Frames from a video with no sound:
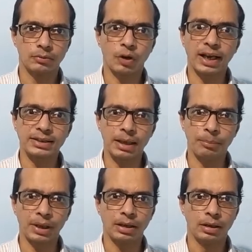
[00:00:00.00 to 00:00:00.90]
For
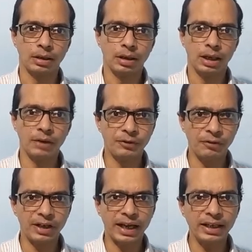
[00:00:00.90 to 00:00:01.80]
example, if
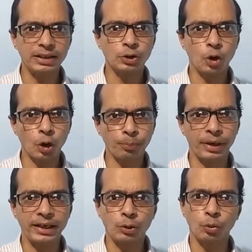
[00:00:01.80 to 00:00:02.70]
dividend is not
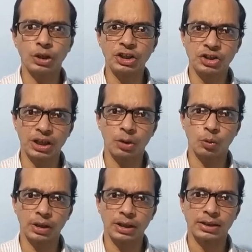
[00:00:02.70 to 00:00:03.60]
paid to these
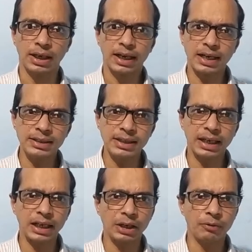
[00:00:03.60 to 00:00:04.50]
shareholders
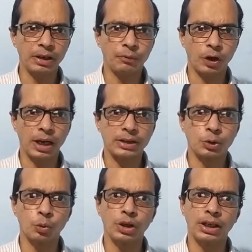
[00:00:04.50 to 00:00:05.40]
consecutively for last
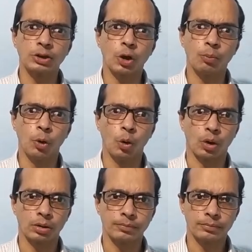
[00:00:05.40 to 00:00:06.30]
2 years or
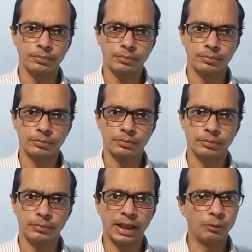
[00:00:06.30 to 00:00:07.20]
more,
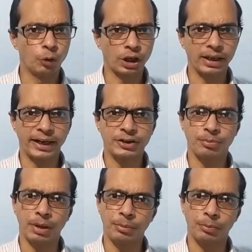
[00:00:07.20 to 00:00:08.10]
then voting rights
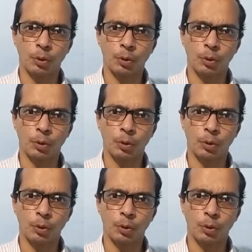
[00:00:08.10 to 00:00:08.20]
may be